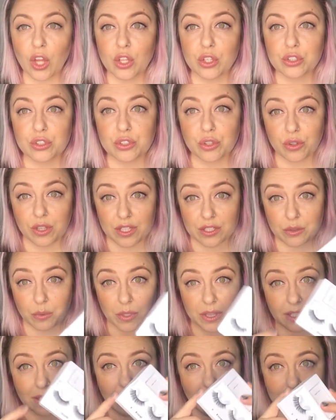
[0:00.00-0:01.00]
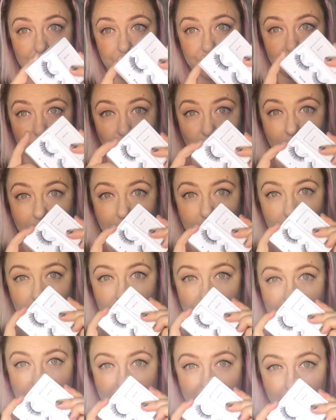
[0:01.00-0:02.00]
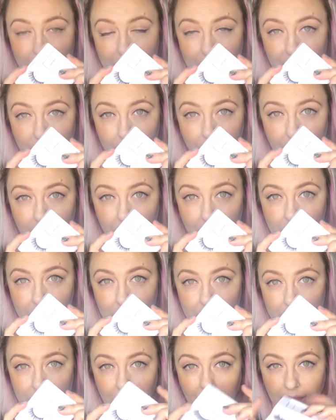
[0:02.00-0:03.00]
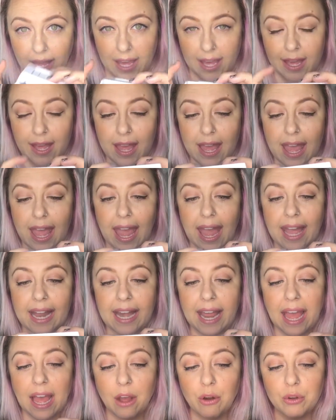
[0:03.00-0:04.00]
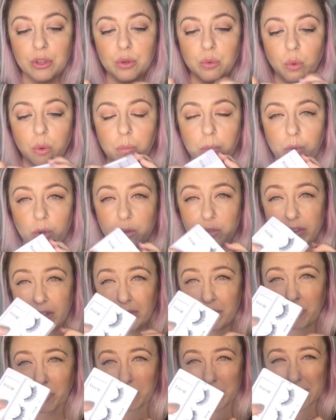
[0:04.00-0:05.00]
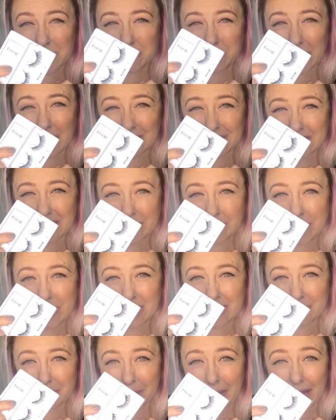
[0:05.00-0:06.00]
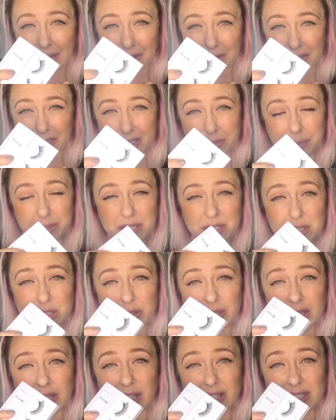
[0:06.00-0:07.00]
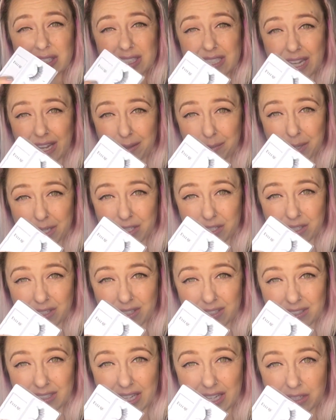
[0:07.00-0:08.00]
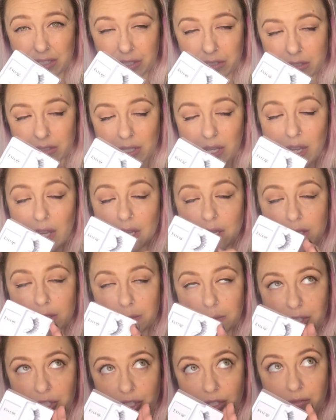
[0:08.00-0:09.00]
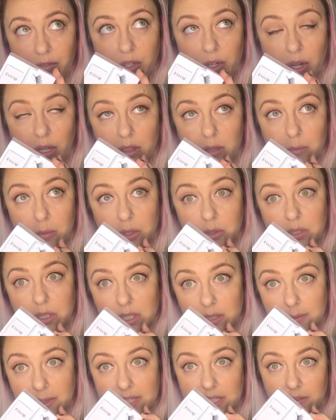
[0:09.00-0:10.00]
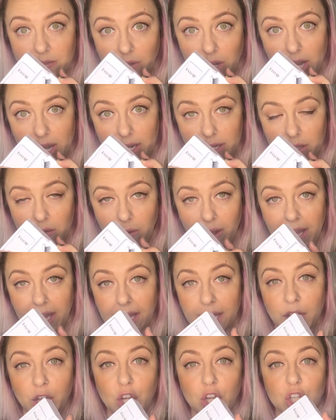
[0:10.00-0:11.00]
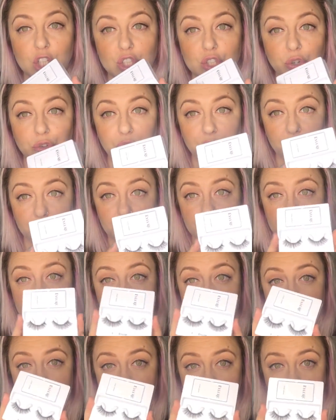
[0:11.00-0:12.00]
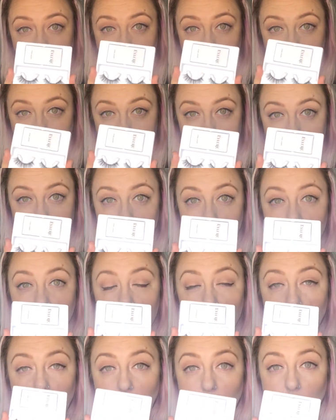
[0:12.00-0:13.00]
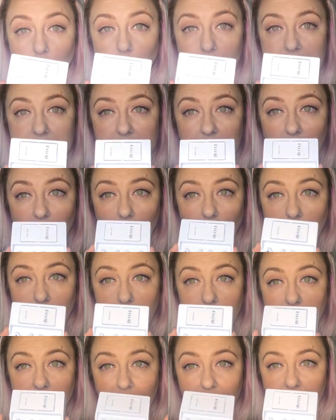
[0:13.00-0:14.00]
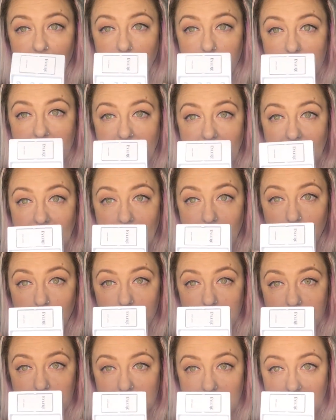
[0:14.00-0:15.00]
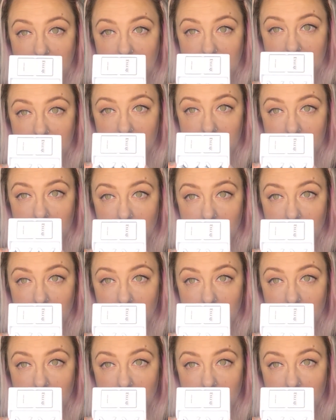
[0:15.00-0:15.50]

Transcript: So these are what the lashes look like when you take them out of the box, okay? And how you remove them from this plastic piece matters because you can cause damage to these lashes, especially if they're not the most expensive kind, okay? So first things first, you're always gonna remove it from the outside.